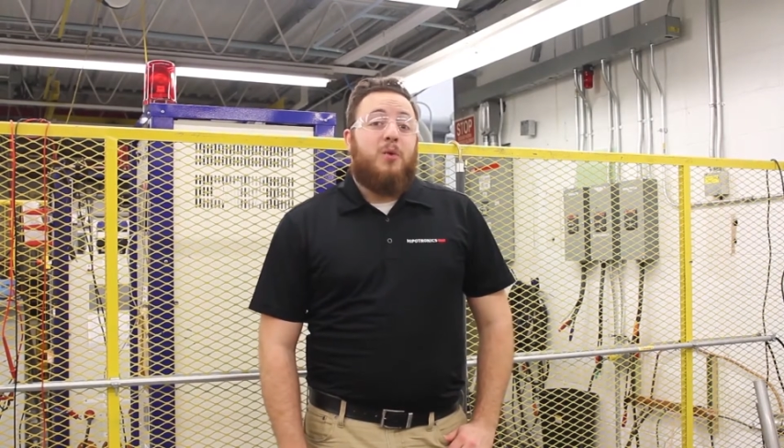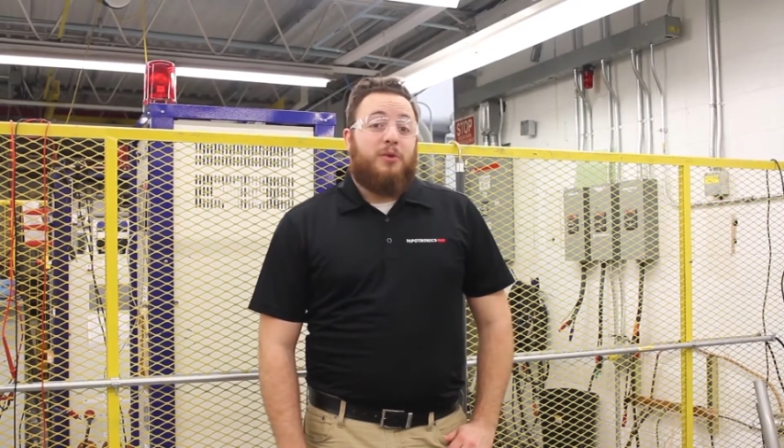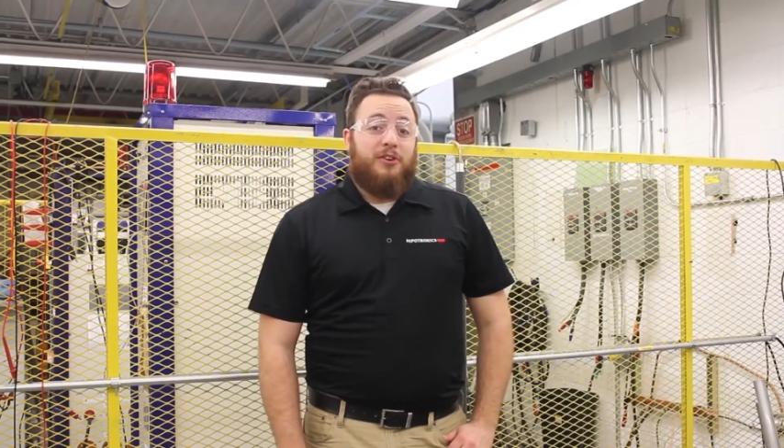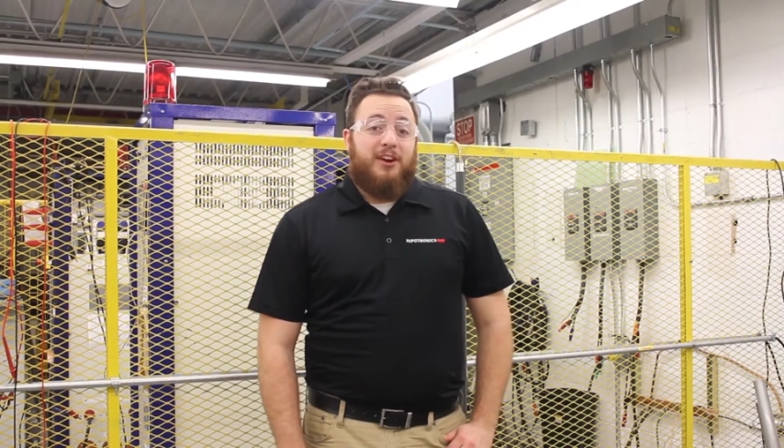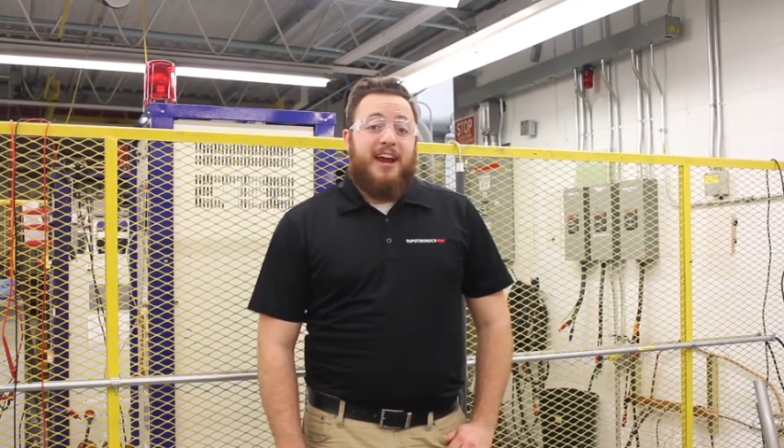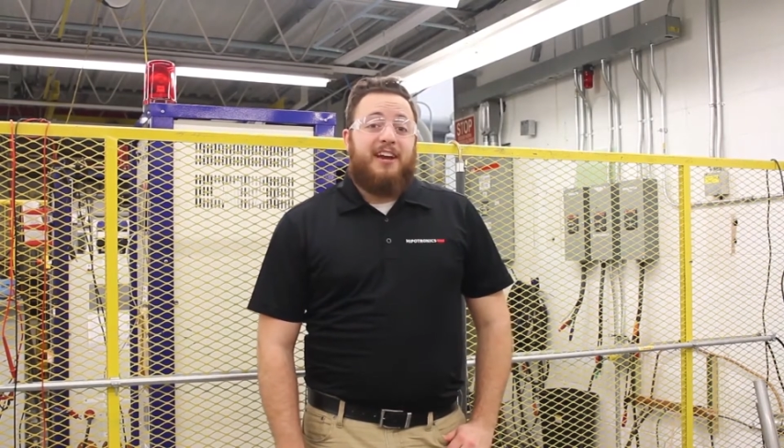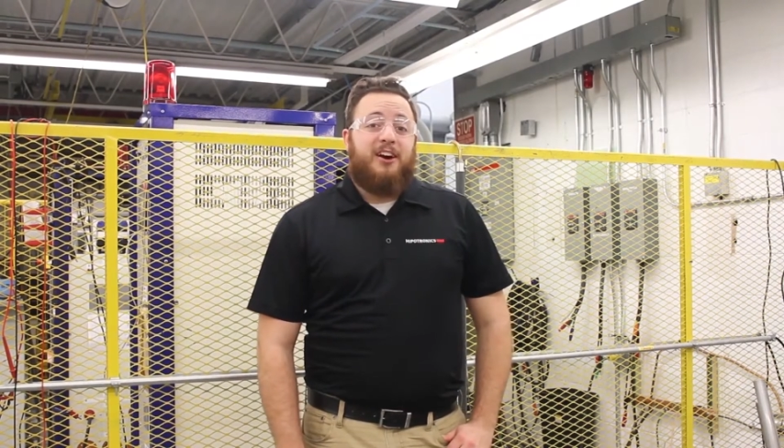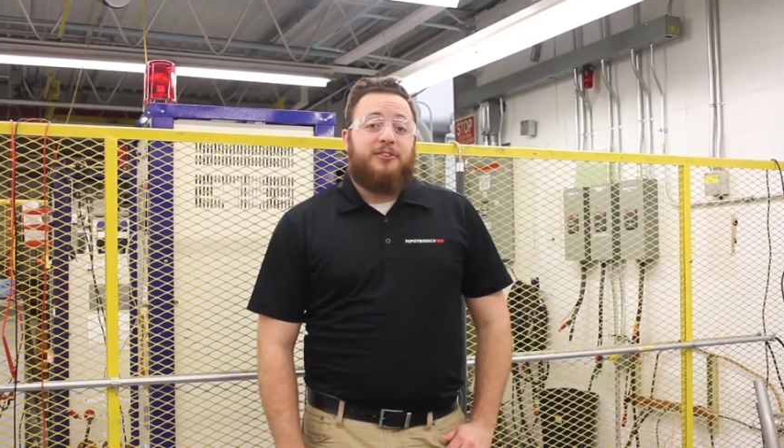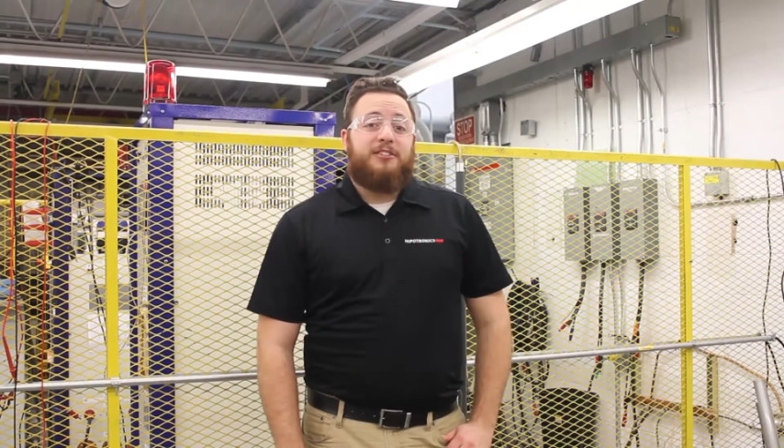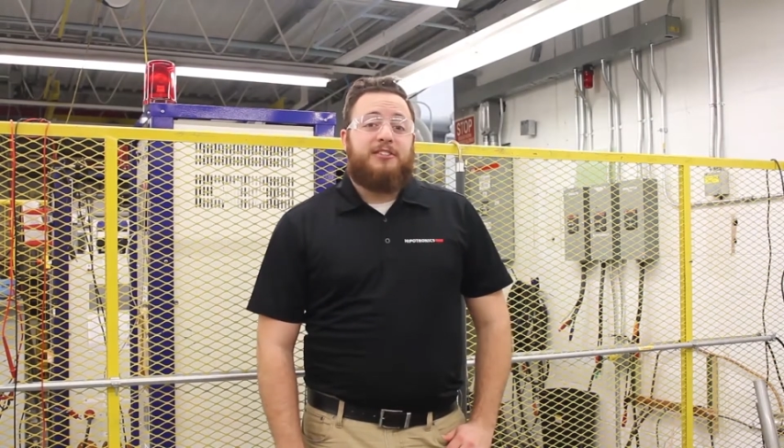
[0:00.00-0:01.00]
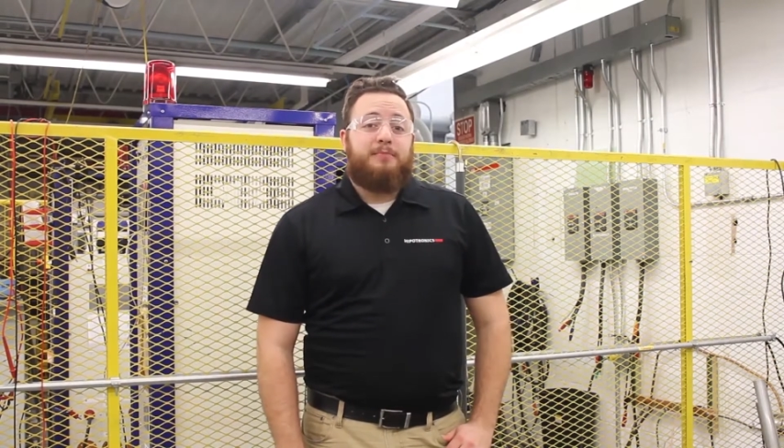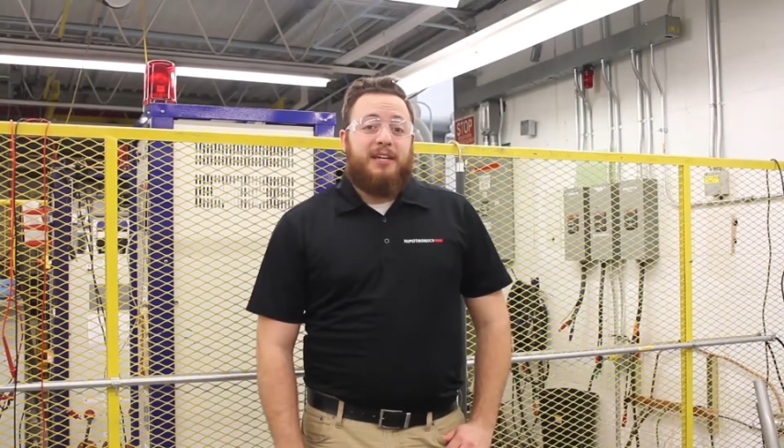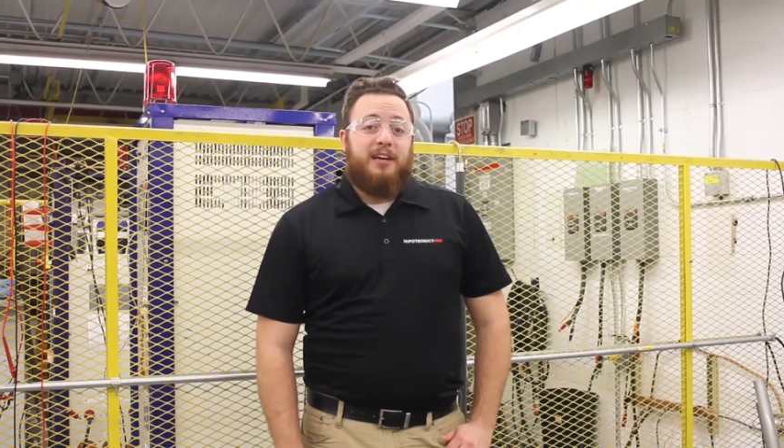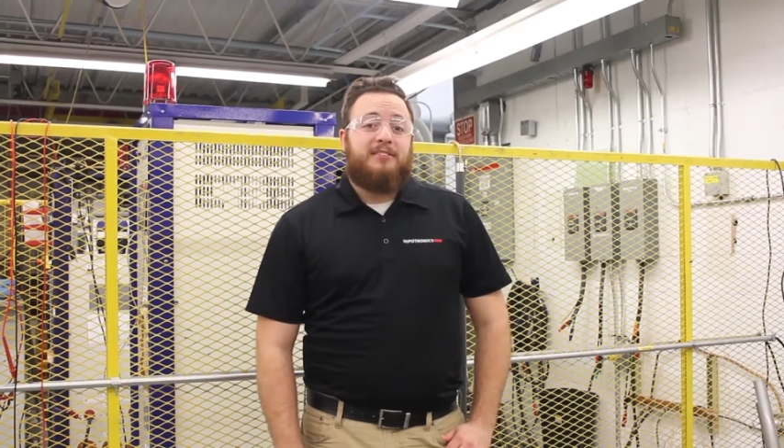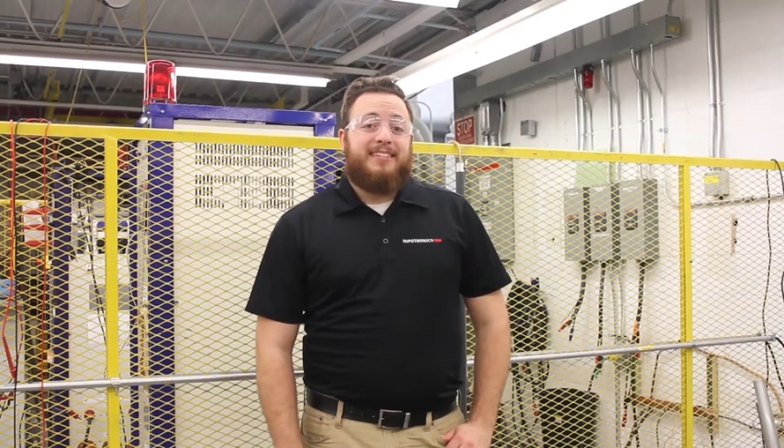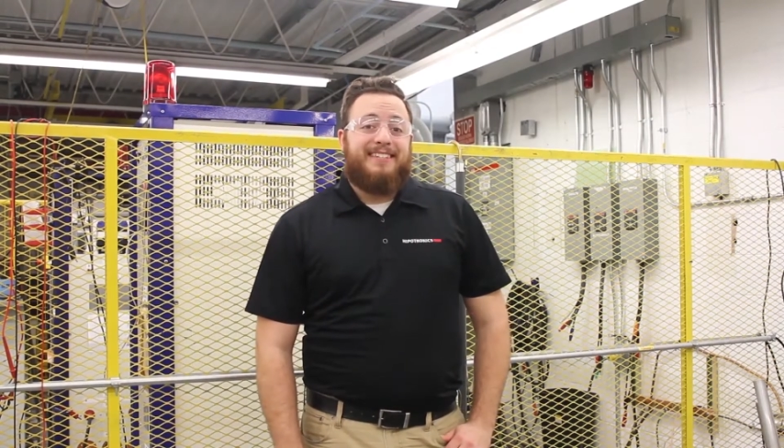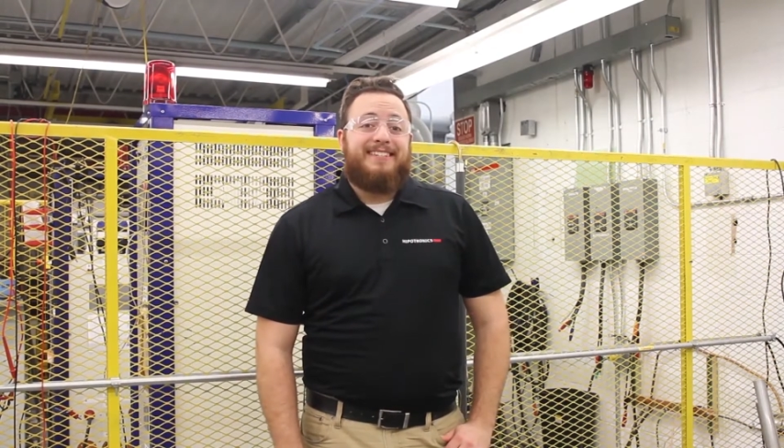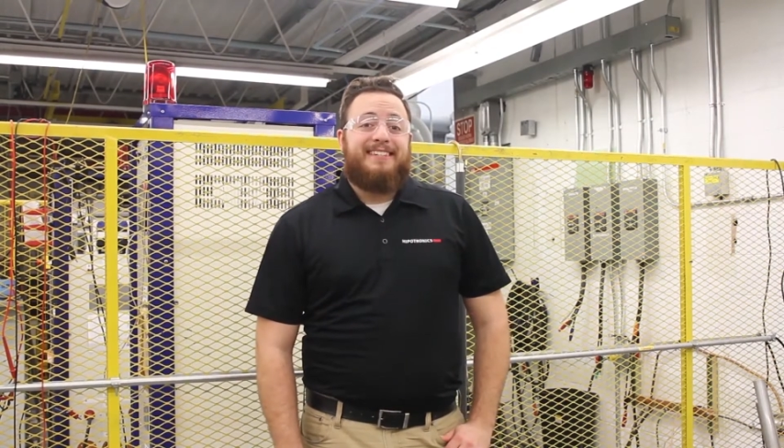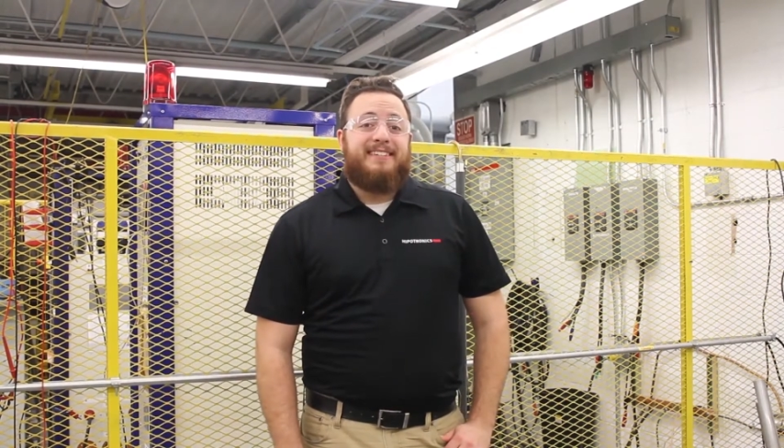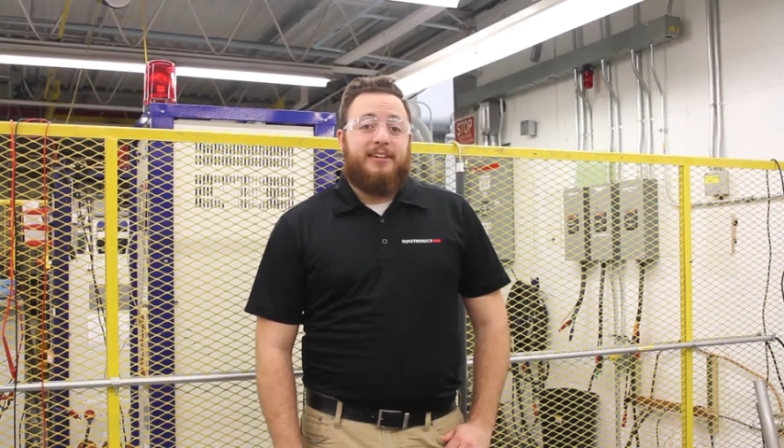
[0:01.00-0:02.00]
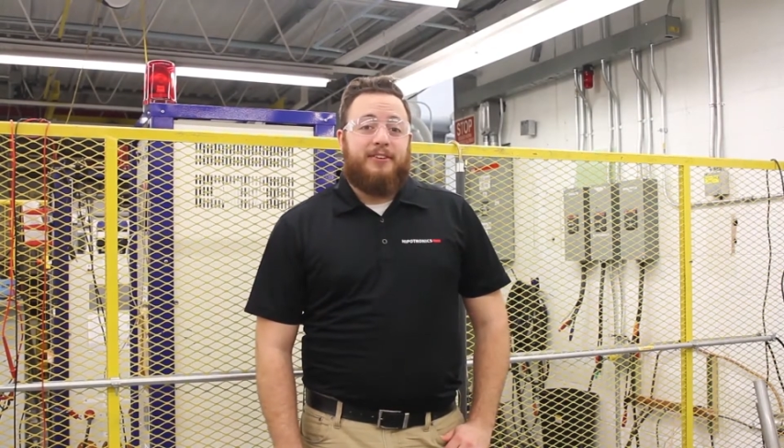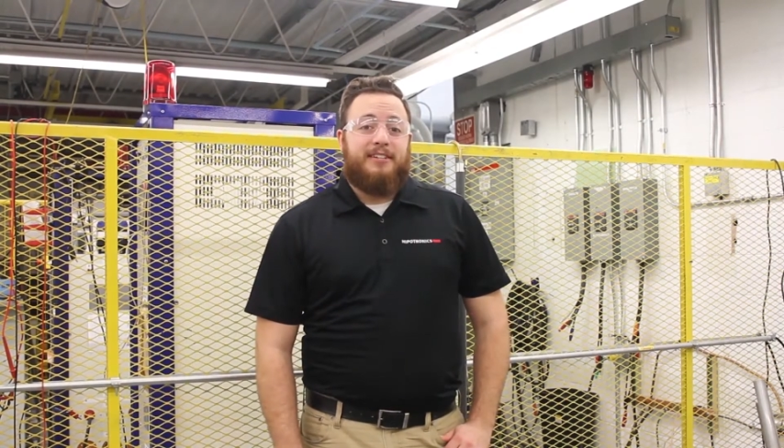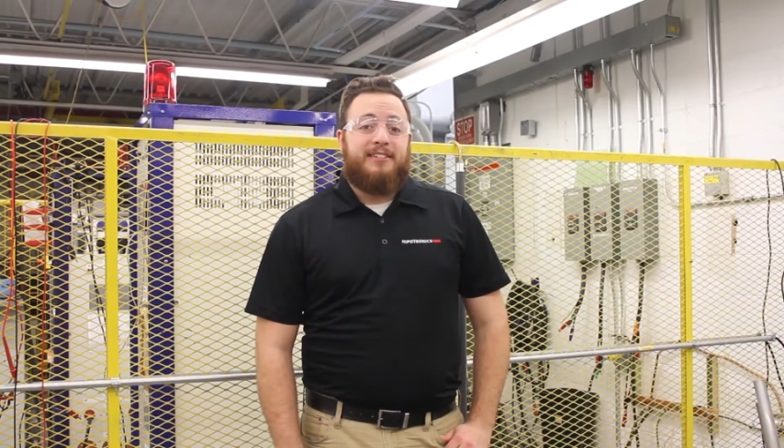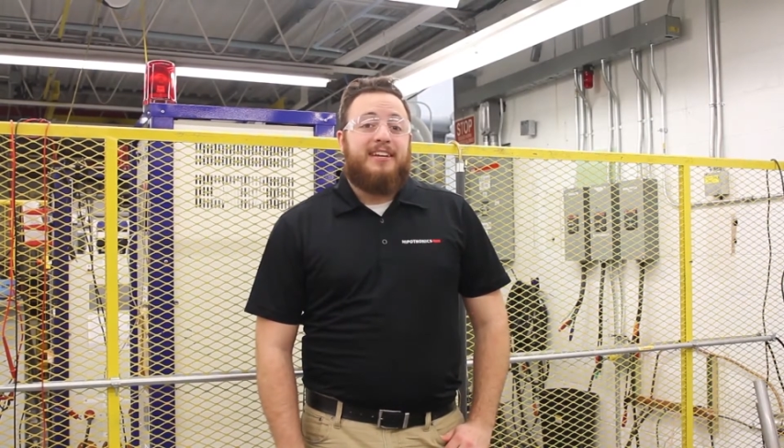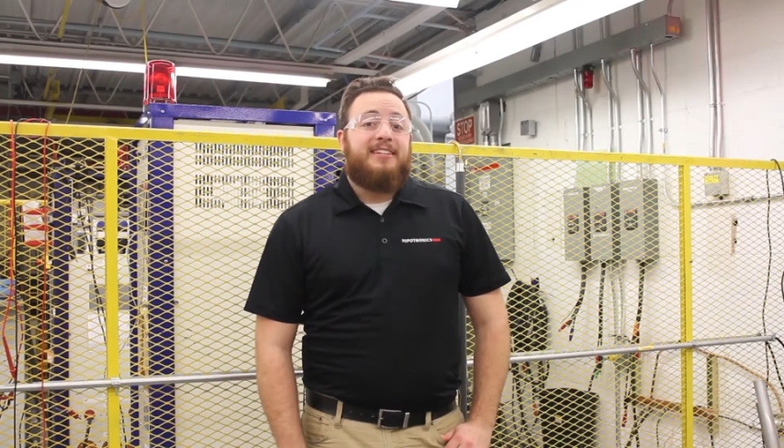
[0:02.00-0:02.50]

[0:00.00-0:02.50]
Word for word: with our eight hundred P L D C series